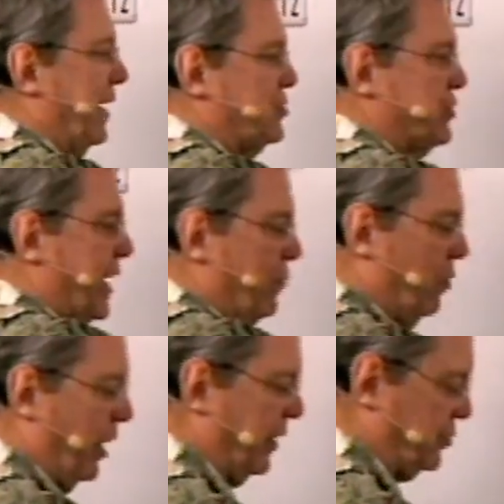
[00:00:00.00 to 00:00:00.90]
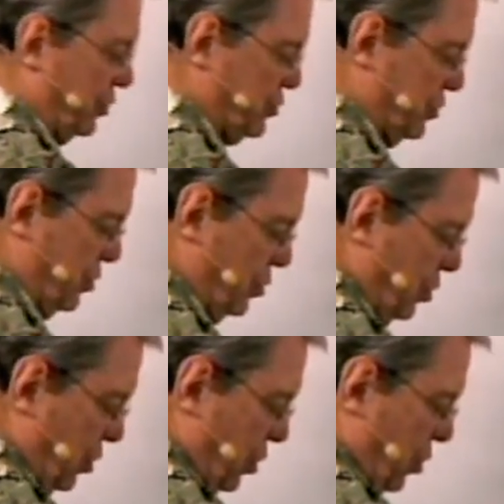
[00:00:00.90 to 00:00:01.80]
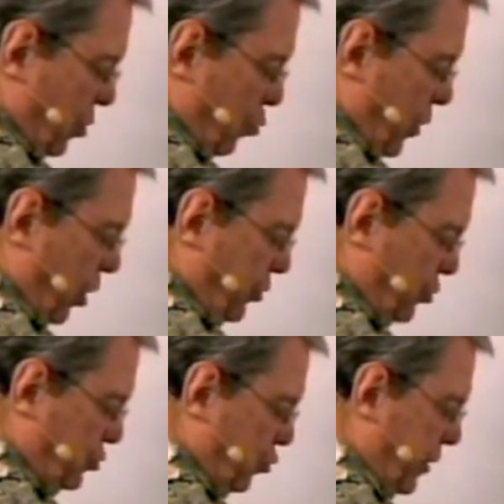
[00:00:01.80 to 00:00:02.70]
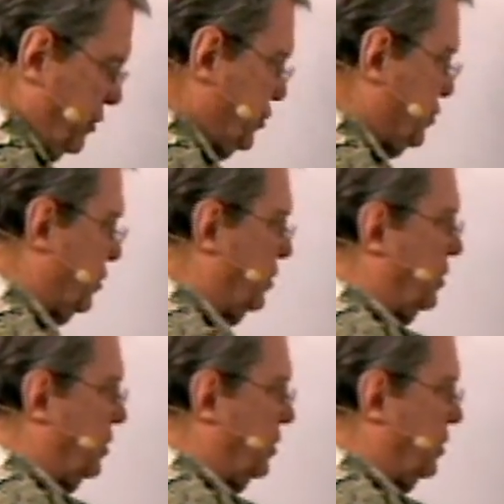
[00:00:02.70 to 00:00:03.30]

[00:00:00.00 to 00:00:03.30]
and stay religious? Well, you twist